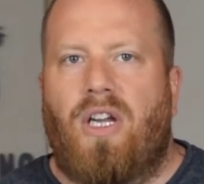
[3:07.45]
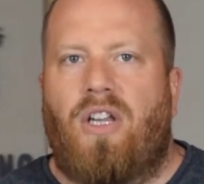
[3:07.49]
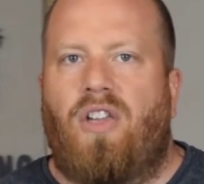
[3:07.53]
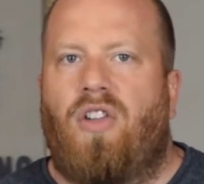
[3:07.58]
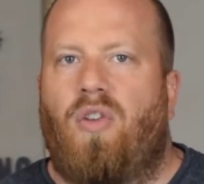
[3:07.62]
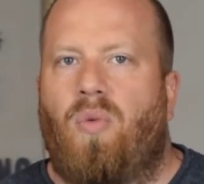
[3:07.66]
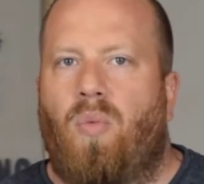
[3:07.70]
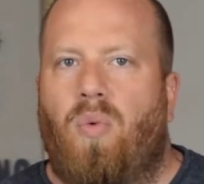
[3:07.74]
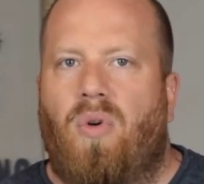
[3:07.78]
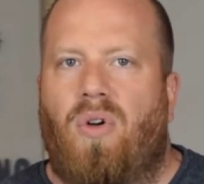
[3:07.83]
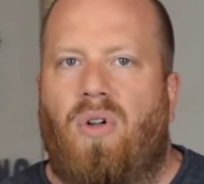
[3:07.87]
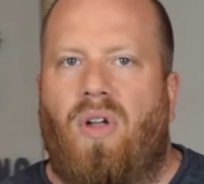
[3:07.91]

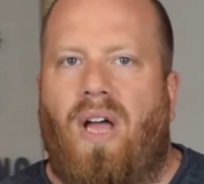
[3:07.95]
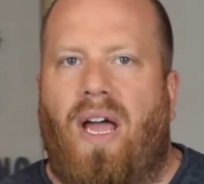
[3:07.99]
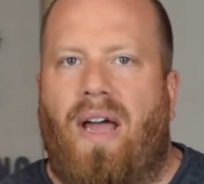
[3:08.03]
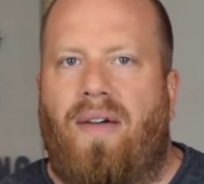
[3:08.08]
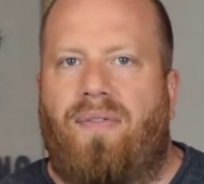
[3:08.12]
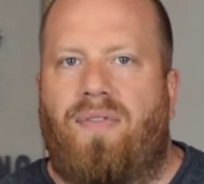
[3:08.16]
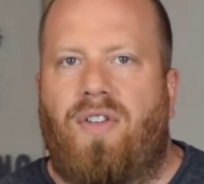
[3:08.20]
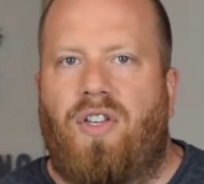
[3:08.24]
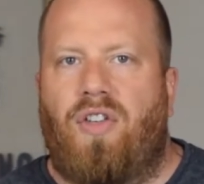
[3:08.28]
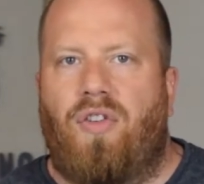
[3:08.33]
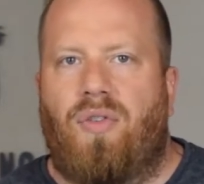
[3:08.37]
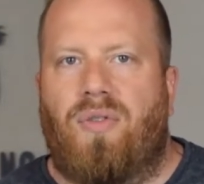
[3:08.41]
you will
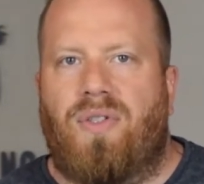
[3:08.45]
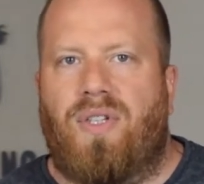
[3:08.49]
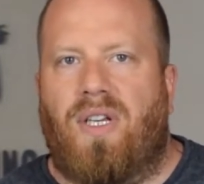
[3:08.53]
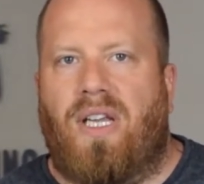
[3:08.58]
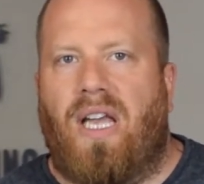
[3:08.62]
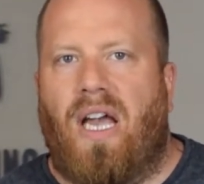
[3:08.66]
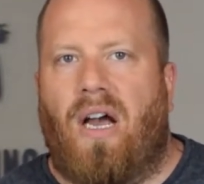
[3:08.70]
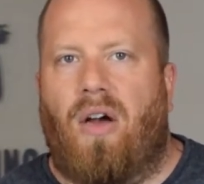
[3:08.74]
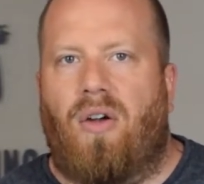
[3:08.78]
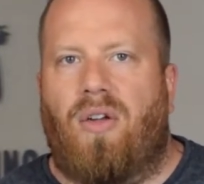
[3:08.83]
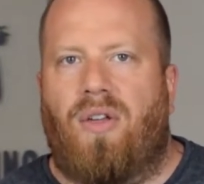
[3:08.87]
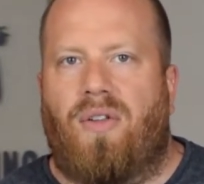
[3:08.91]
have to use a
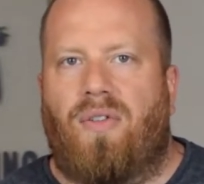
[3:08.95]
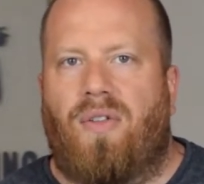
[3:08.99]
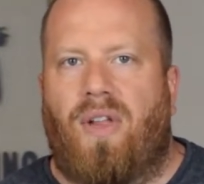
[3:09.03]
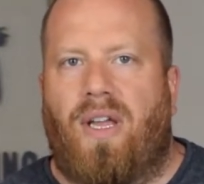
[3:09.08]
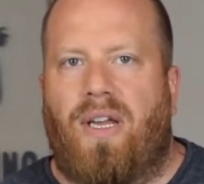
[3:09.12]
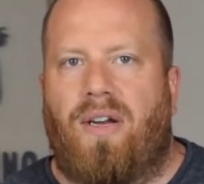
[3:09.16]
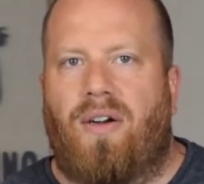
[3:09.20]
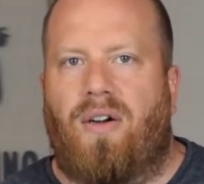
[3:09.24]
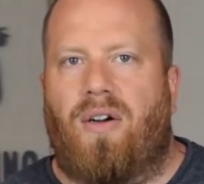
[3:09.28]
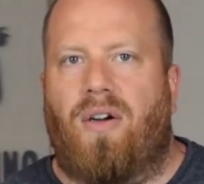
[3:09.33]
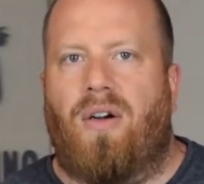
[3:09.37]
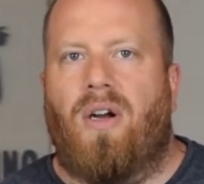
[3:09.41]

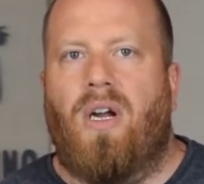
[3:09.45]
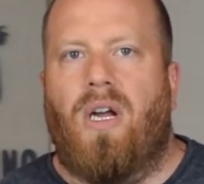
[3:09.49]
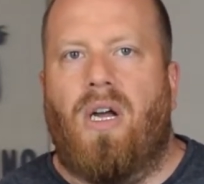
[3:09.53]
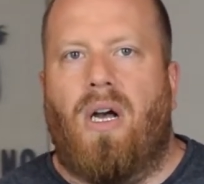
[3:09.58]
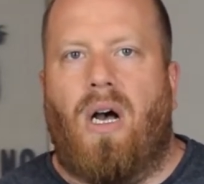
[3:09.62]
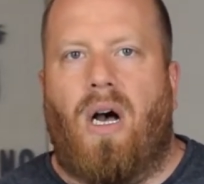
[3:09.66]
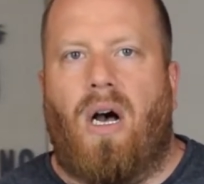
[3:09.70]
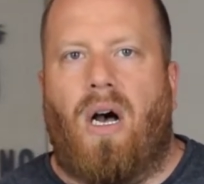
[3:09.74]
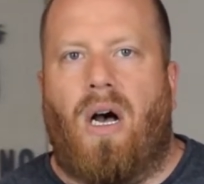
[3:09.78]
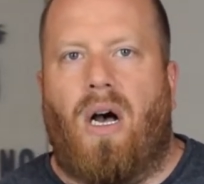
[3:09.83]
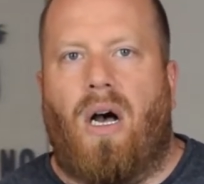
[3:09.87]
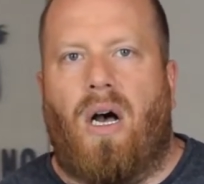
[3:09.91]
calculator
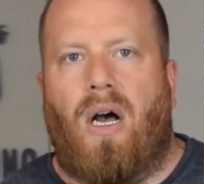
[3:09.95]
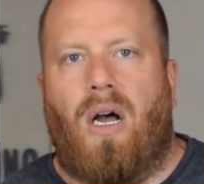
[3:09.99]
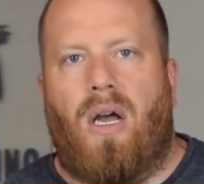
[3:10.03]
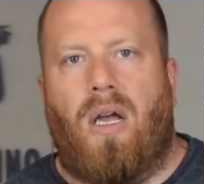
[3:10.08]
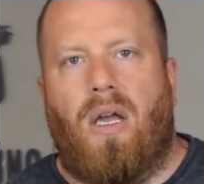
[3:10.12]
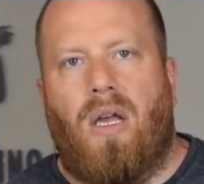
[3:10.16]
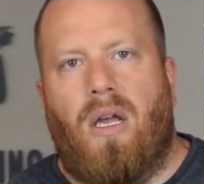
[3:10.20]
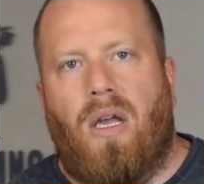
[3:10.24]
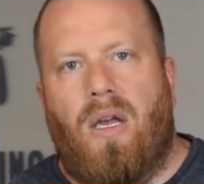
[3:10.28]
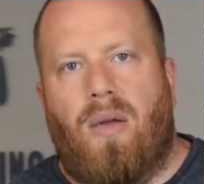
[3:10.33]
uh,